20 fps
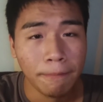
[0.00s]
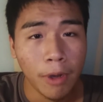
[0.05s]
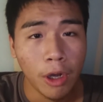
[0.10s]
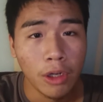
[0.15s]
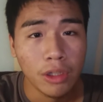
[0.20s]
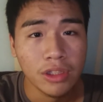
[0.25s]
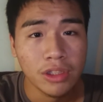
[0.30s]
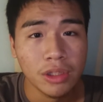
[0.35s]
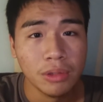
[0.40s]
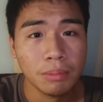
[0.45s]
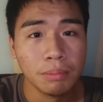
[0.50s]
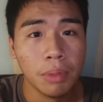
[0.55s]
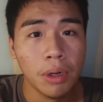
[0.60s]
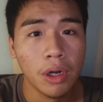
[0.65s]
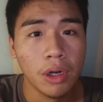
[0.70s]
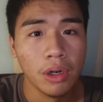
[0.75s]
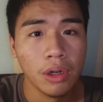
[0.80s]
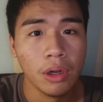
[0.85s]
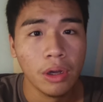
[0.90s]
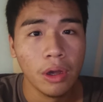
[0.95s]
also
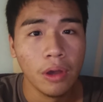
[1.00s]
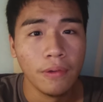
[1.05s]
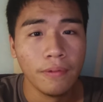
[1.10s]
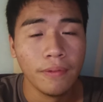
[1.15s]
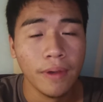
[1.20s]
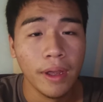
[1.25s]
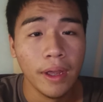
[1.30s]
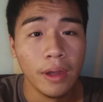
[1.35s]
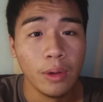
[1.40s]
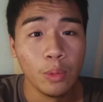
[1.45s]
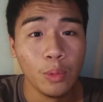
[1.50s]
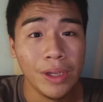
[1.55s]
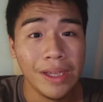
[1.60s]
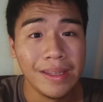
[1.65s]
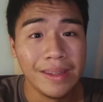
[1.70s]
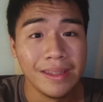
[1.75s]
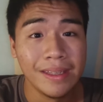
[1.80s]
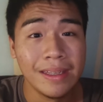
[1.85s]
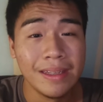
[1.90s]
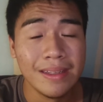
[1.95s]
part of
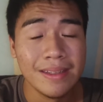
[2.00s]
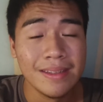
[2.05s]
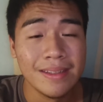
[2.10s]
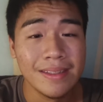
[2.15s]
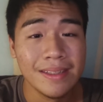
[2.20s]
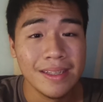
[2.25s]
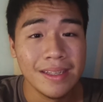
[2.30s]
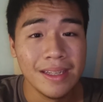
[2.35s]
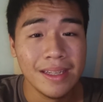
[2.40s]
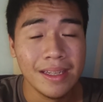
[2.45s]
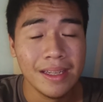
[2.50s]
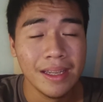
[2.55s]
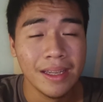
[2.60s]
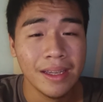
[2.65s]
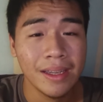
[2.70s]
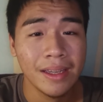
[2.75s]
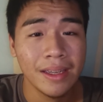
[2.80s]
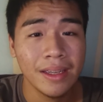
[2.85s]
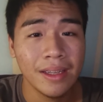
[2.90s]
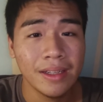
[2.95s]
VTC.
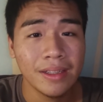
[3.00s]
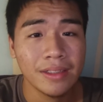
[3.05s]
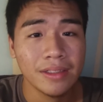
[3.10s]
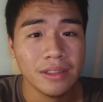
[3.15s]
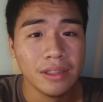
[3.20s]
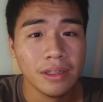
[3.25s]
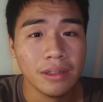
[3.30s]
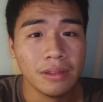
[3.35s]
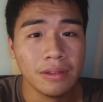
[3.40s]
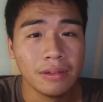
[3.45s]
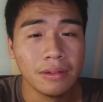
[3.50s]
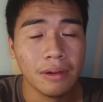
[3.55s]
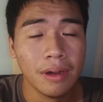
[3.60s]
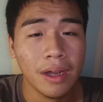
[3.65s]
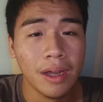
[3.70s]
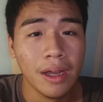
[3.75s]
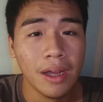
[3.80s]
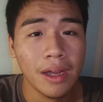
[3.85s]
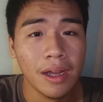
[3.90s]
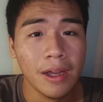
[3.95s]
So
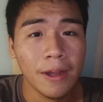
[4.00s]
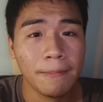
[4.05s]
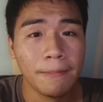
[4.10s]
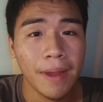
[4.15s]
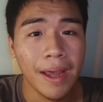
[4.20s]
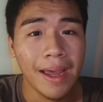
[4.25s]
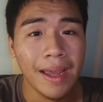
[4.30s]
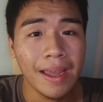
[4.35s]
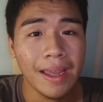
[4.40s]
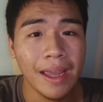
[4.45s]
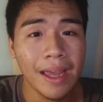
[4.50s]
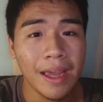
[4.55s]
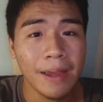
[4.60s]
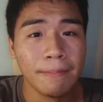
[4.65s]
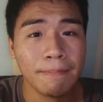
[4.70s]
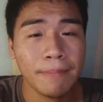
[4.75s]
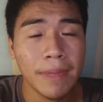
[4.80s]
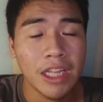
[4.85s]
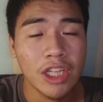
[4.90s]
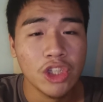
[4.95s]
I
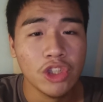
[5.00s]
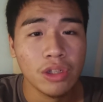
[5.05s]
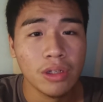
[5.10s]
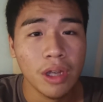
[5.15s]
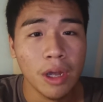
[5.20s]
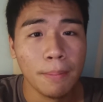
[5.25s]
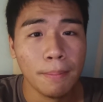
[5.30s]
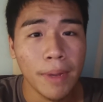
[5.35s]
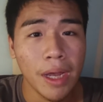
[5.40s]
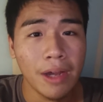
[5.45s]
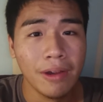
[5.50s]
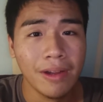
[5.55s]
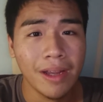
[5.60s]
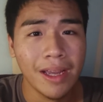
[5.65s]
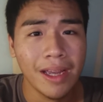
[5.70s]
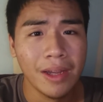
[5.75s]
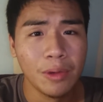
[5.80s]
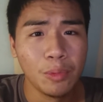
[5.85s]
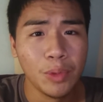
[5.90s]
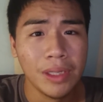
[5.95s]
have mentioned
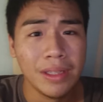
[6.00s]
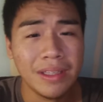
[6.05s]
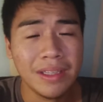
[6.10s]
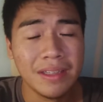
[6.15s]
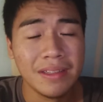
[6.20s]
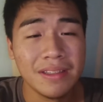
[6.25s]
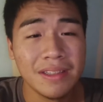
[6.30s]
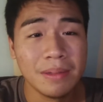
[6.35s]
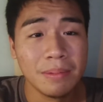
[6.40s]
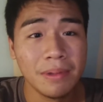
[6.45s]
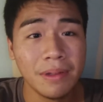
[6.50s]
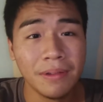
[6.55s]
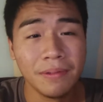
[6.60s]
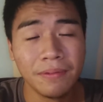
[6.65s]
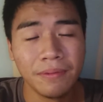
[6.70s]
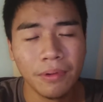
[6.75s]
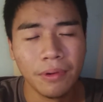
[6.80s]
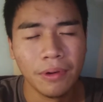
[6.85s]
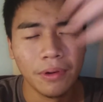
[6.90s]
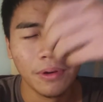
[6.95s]
about VTC
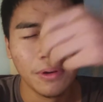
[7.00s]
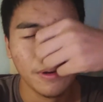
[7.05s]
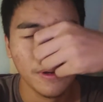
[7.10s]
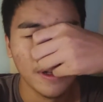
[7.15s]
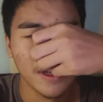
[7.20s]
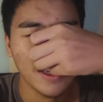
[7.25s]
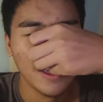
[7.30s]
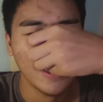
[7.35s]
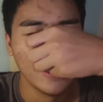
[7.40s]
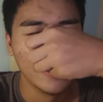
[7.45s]
before.